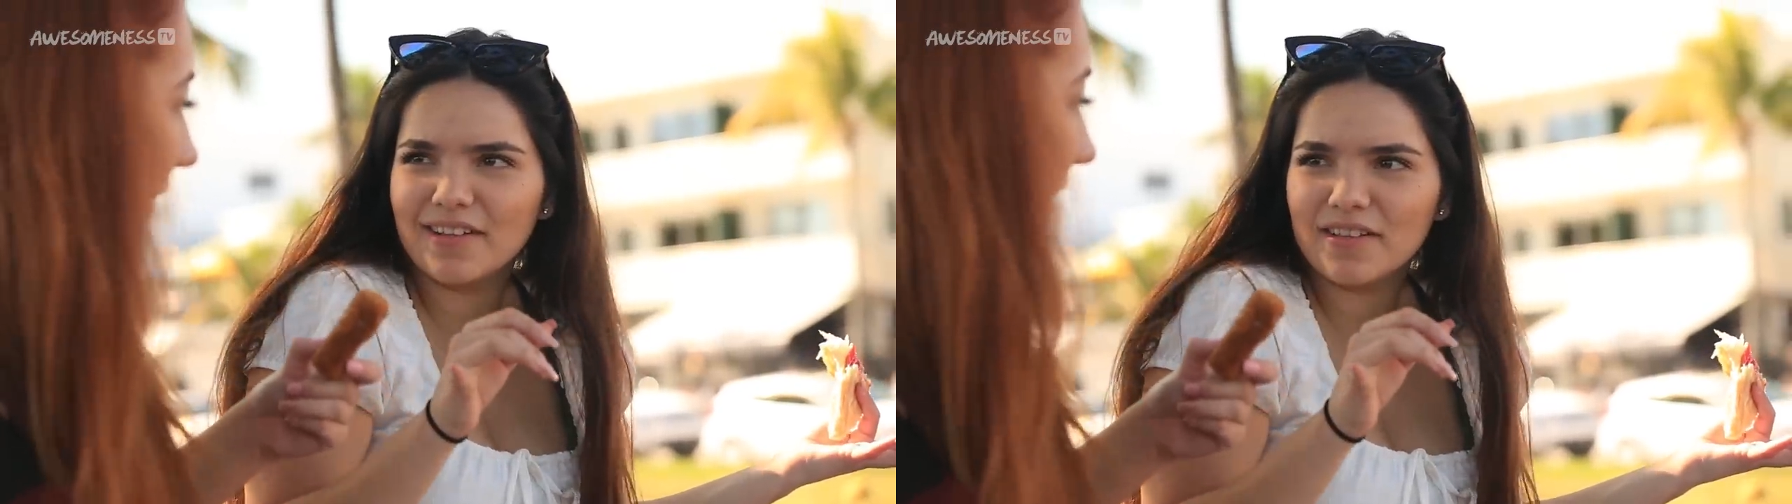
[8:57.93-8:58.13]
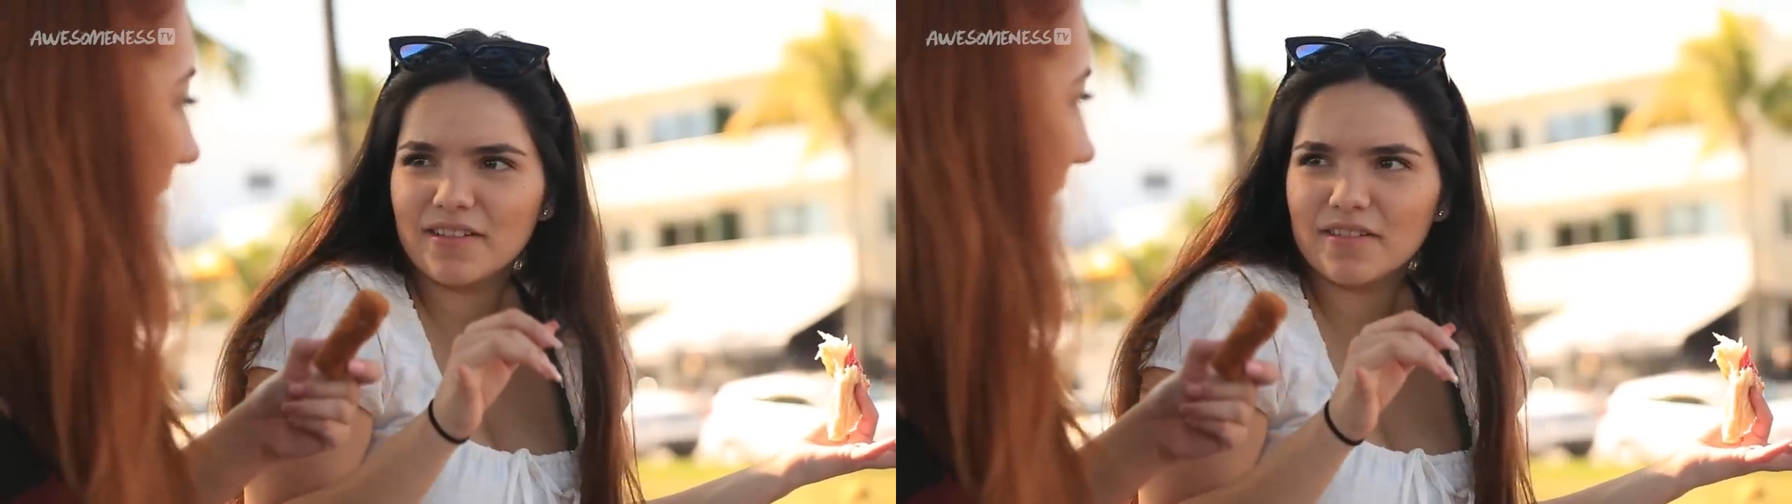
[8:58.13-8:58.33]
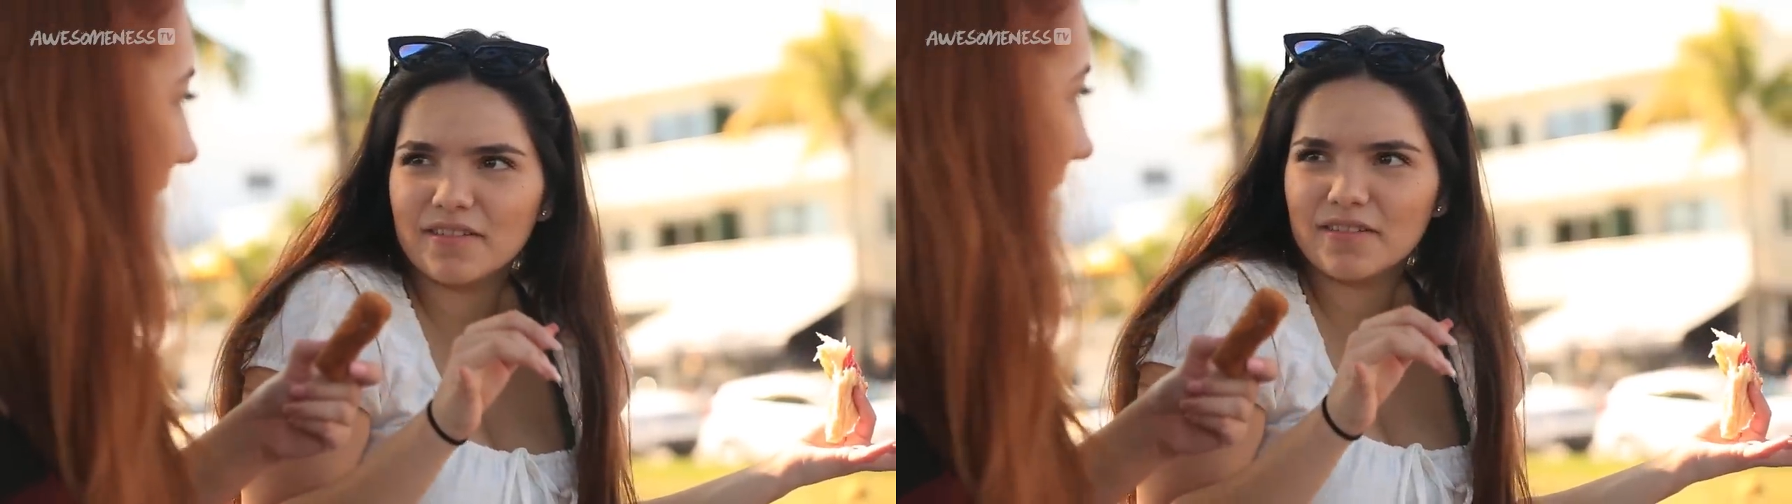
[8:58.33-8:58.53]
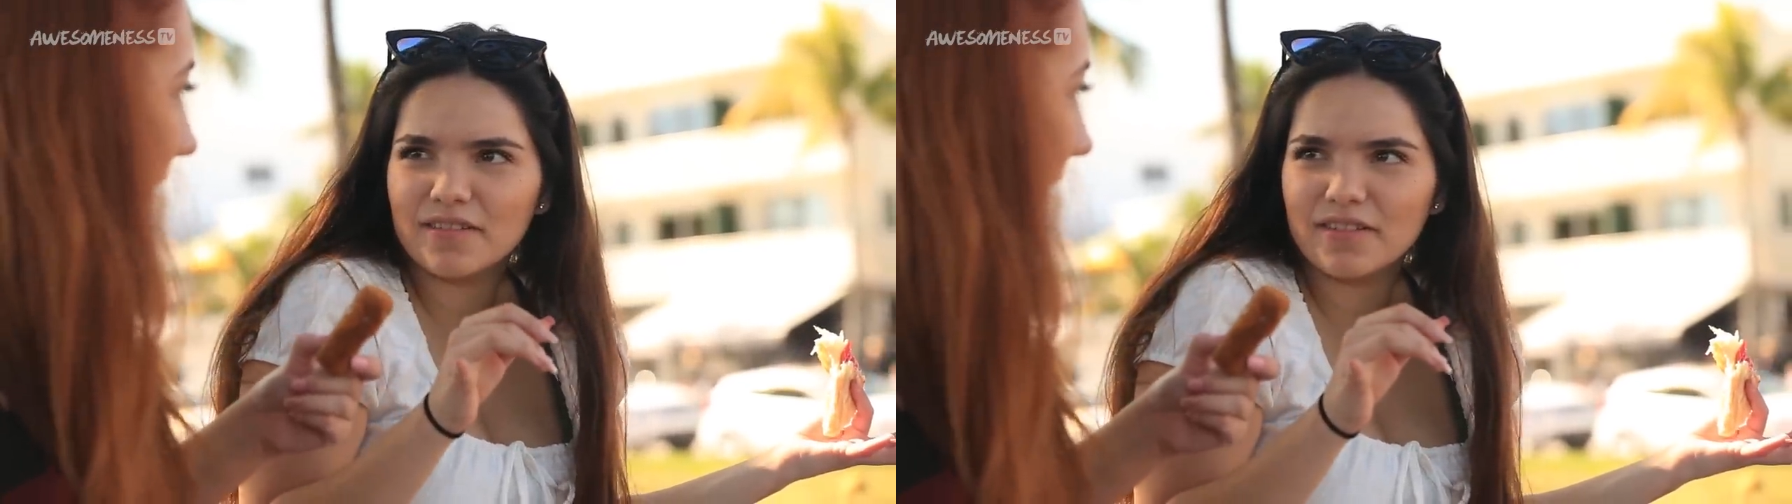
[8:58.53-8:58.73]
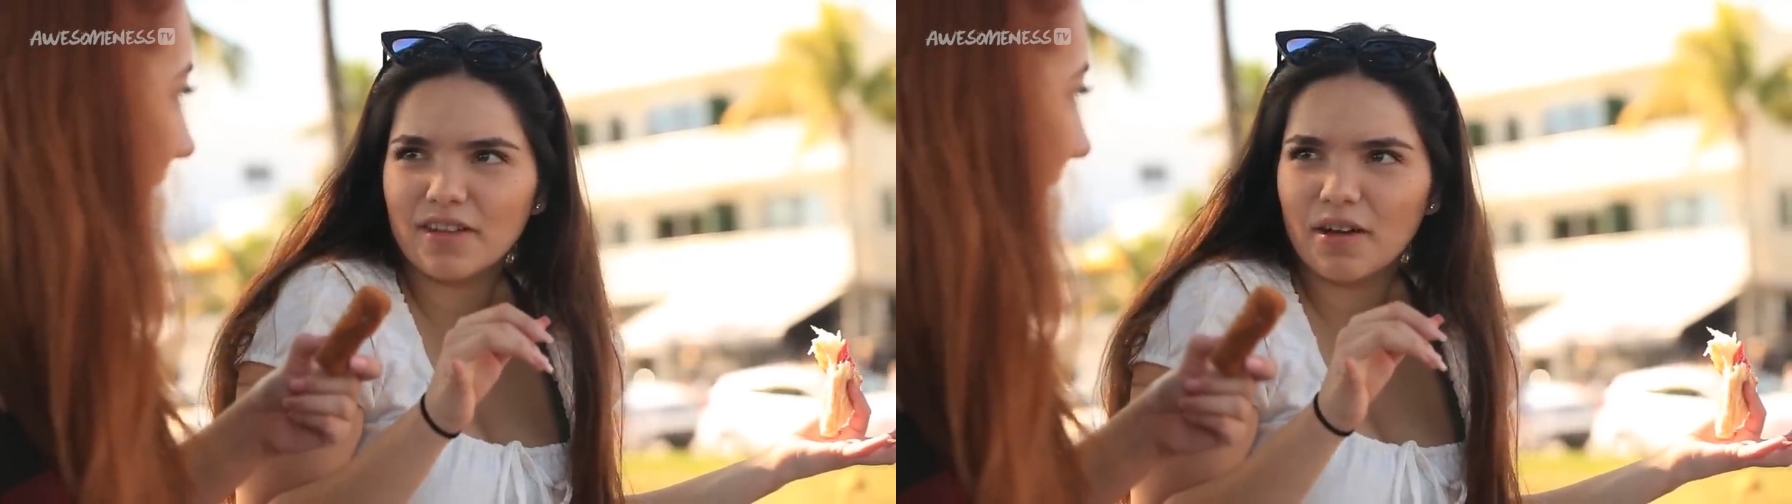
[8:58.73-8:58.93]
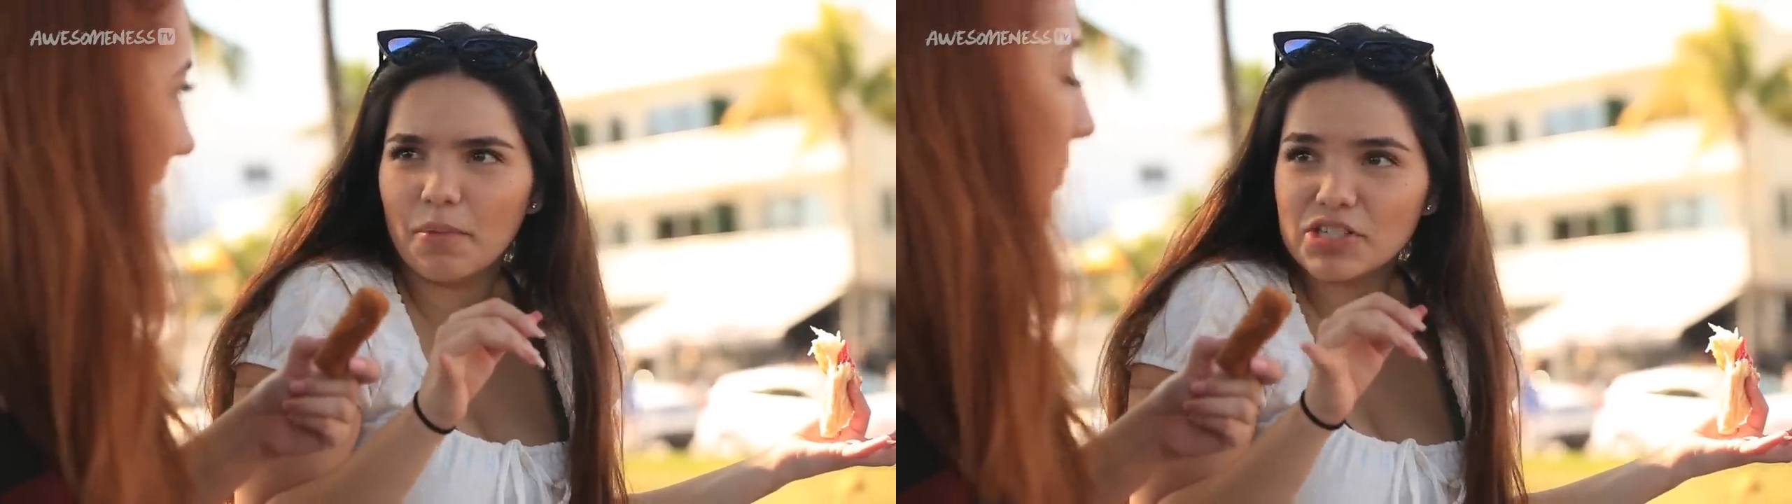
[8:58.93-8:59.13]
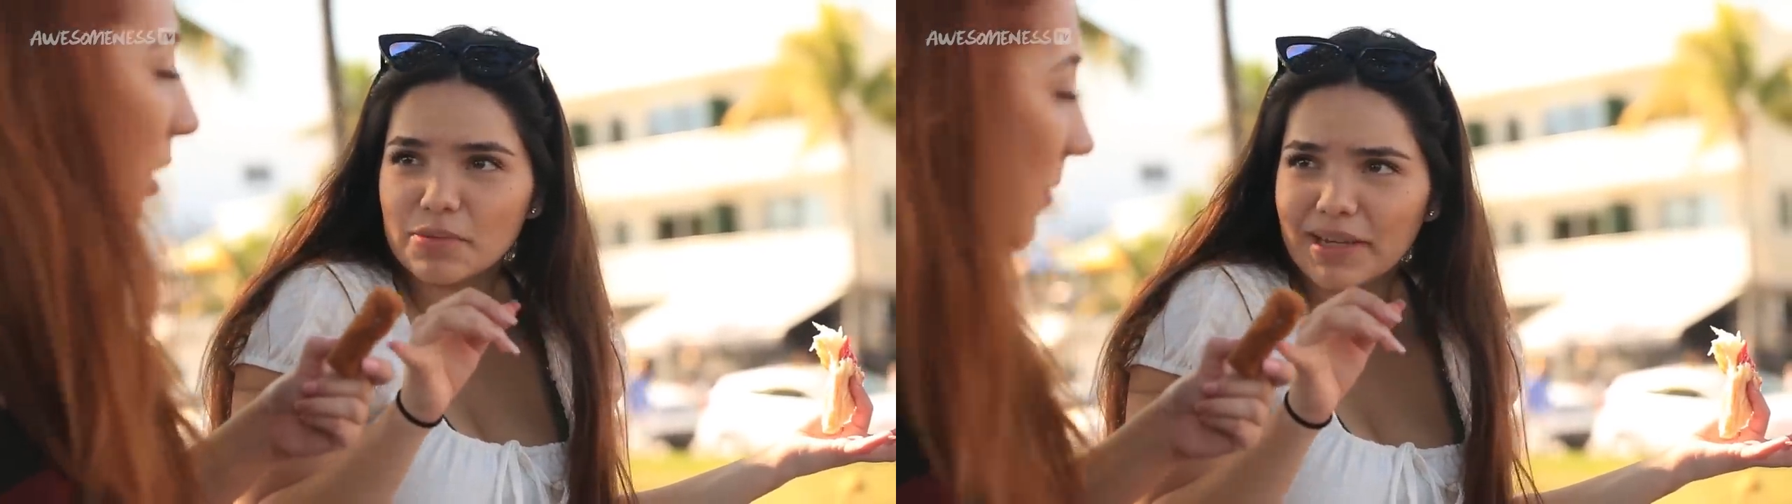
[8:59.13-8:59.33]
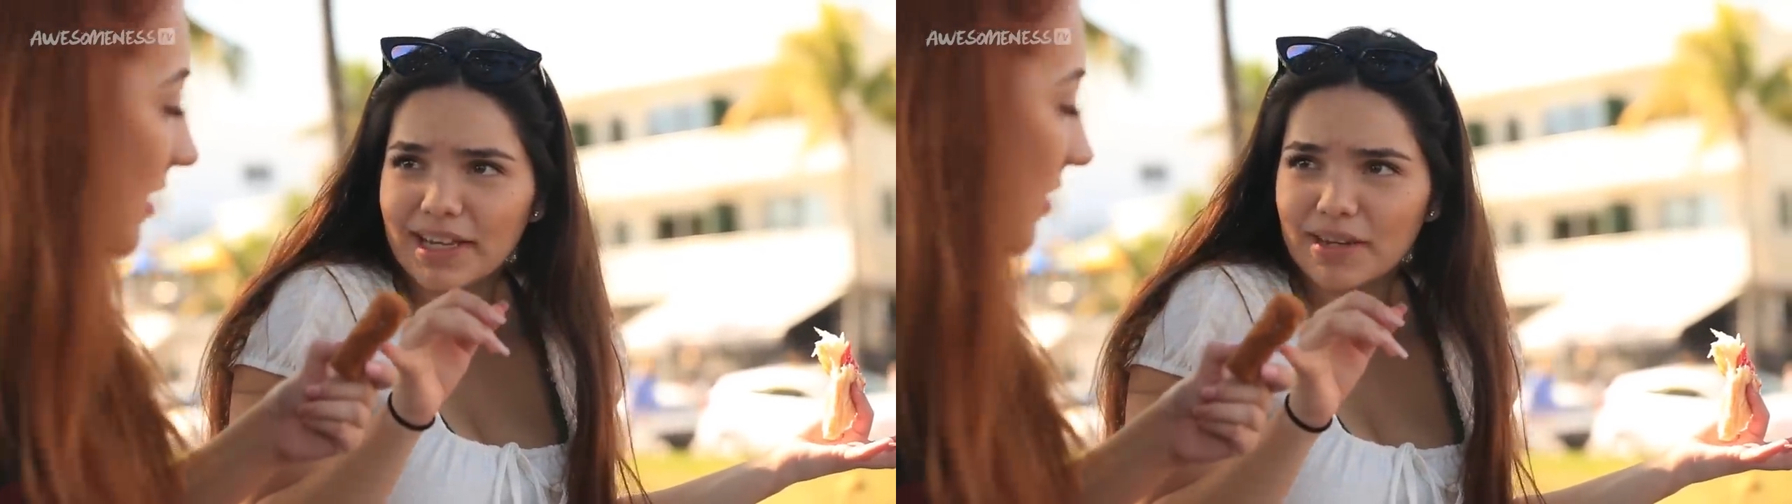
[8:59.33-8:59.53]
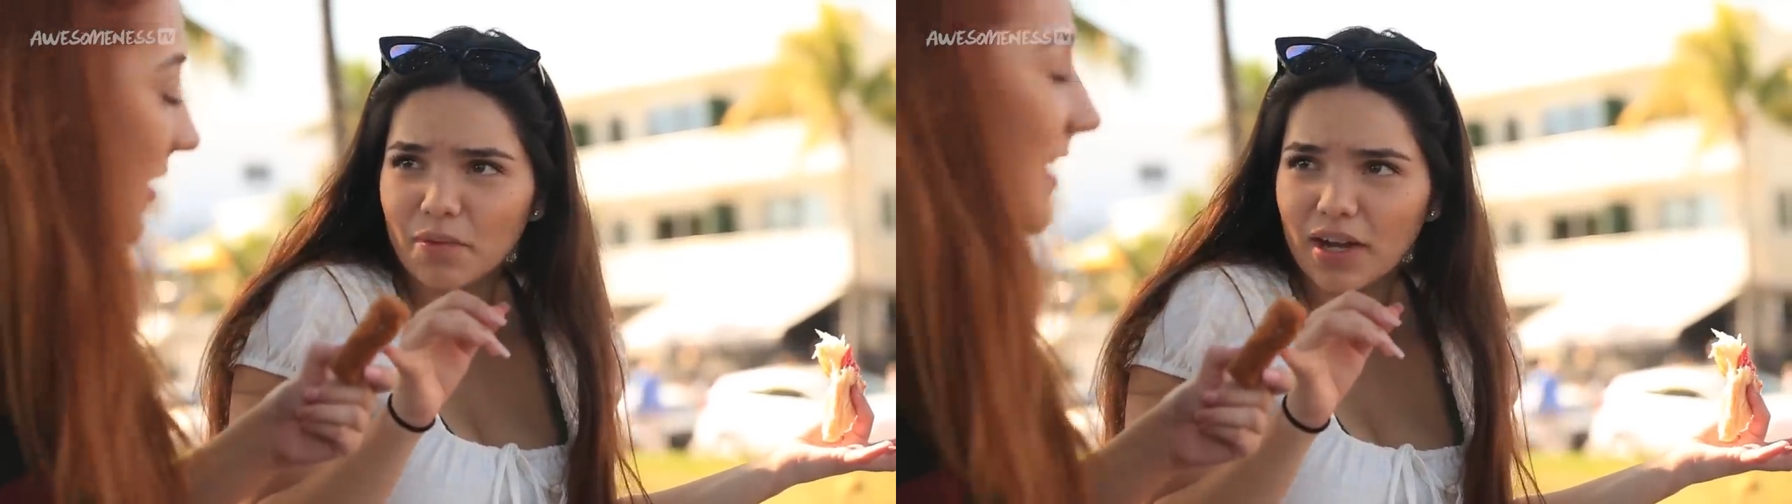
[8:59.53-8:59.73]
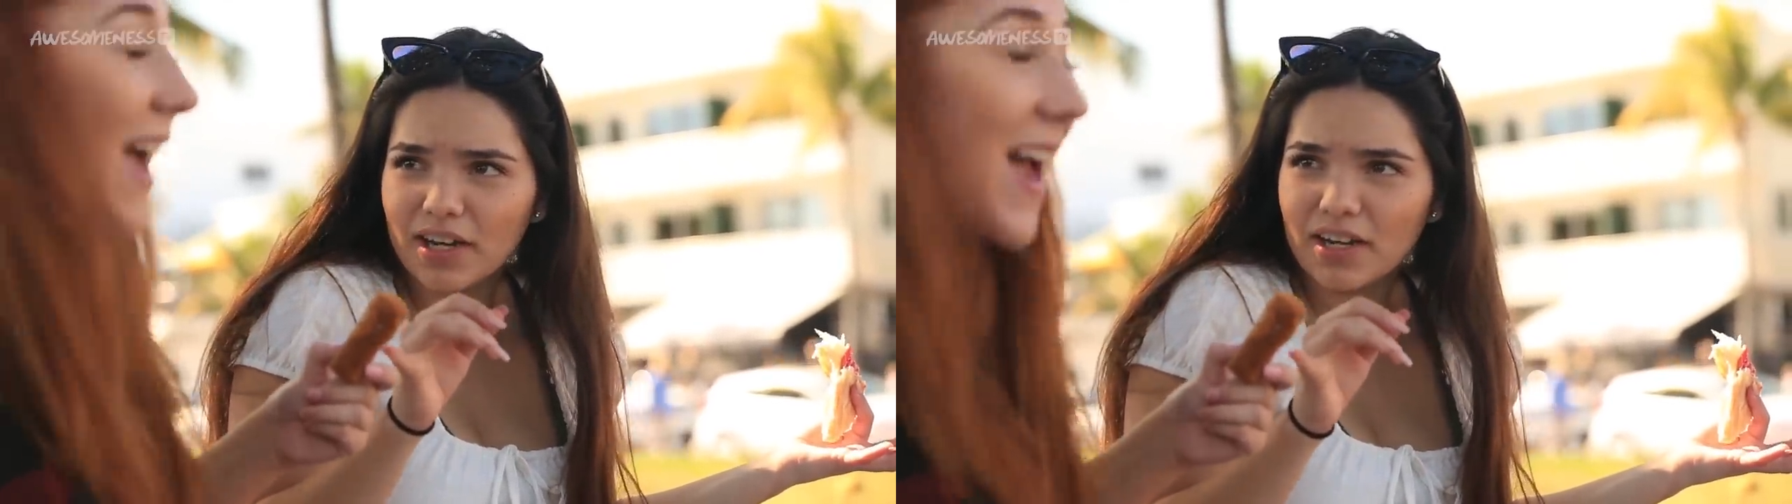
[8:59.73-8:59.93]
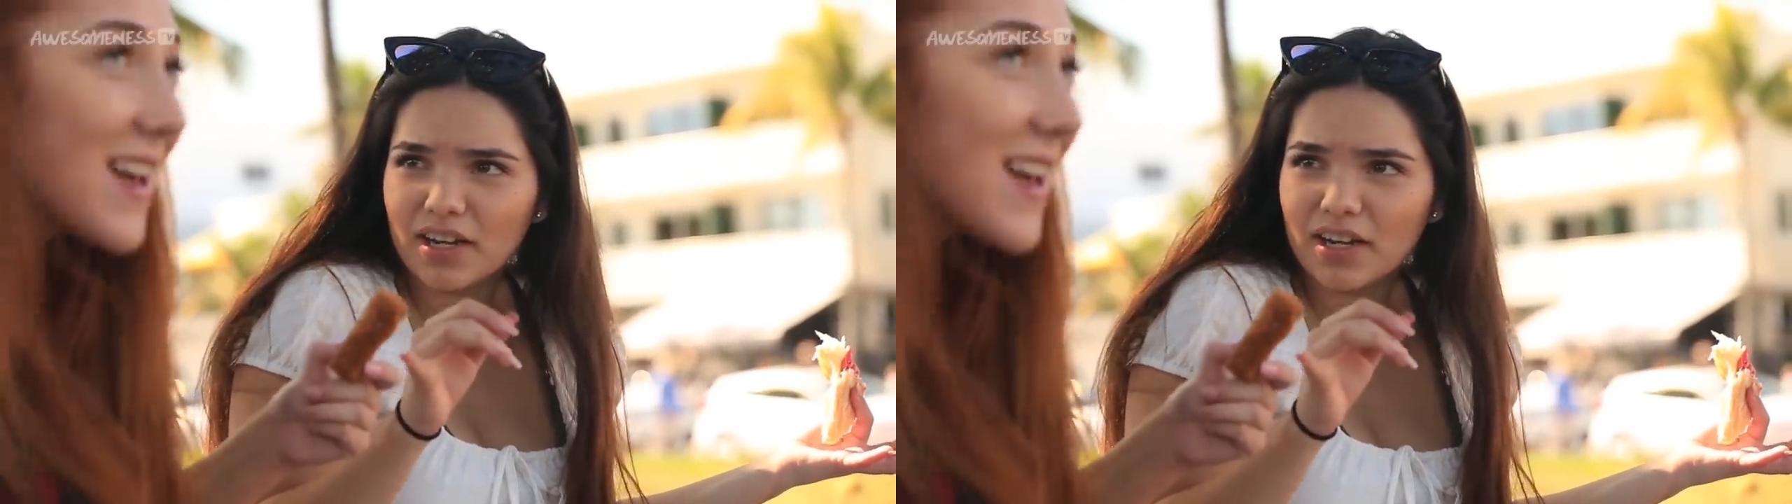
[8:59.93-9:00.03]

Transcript: it. A bunch of meat in one?